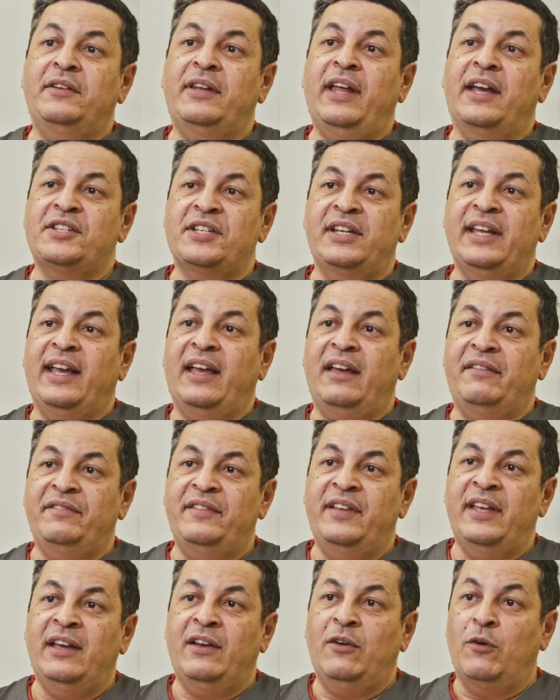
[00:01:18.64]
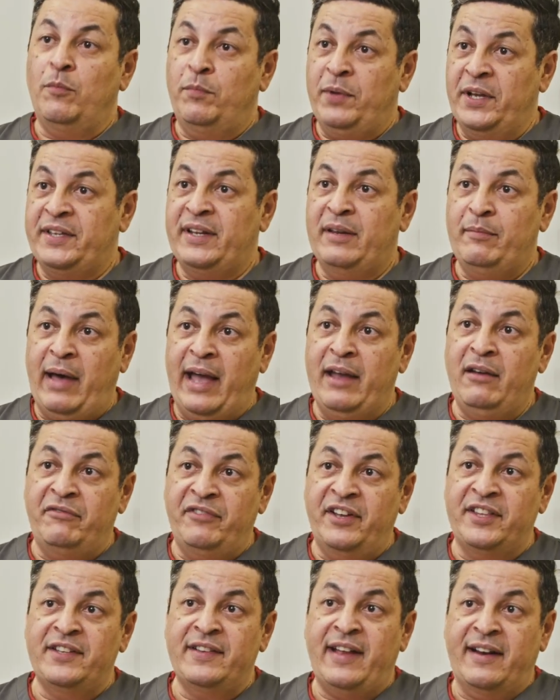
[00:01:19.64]
could actually have completed the
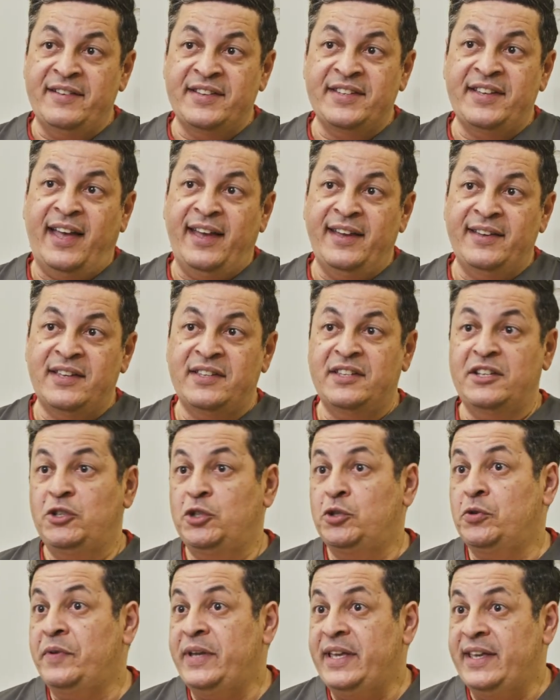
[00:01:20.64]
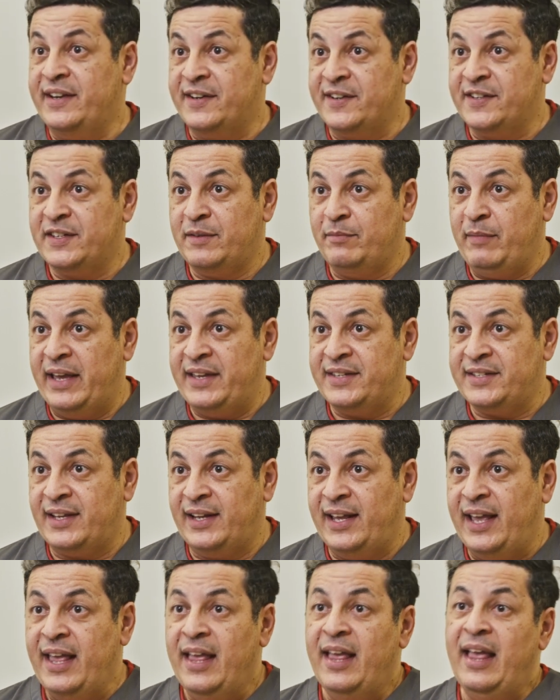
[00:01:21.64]
bioveterinary sciences in 2 years,
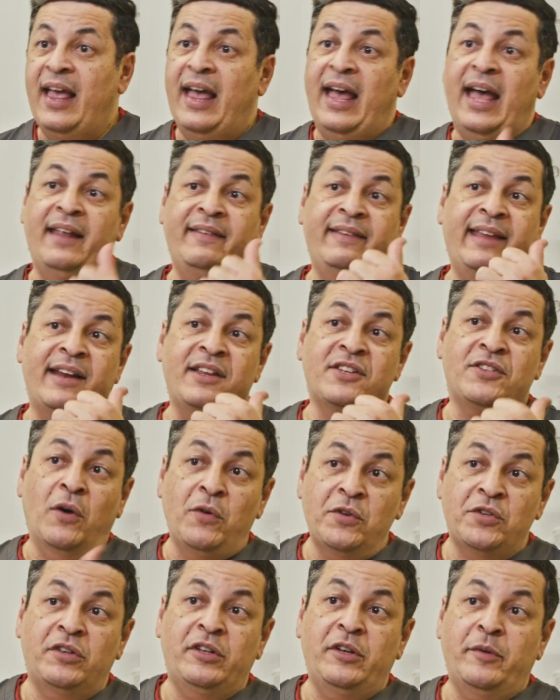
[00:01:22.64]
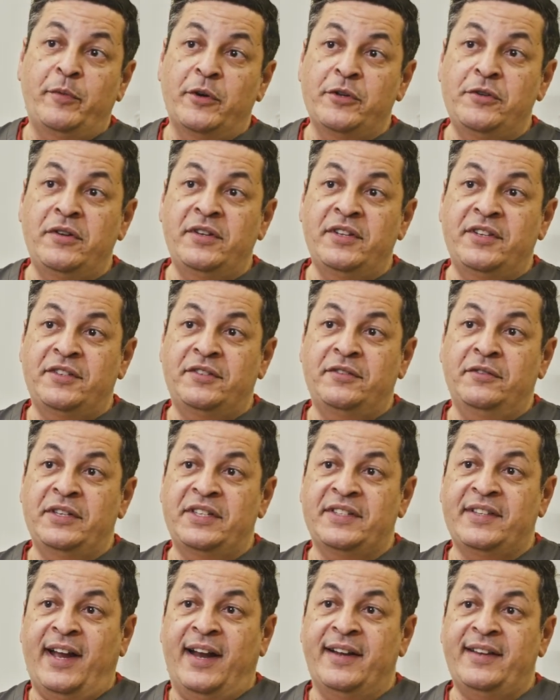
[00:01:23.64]
basically. And there is also the opportunity to
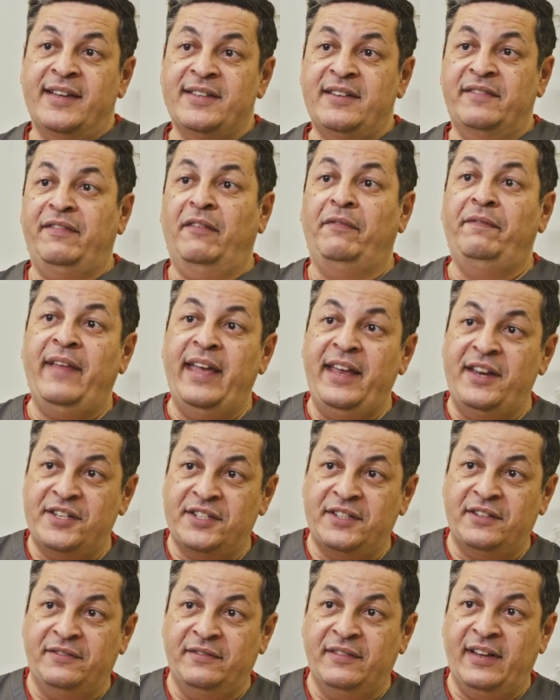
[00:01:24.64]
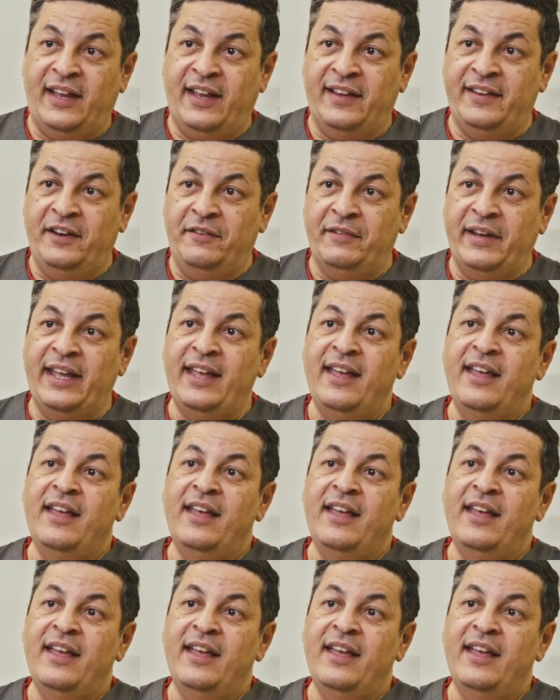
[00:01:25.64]
start as a foundation degree,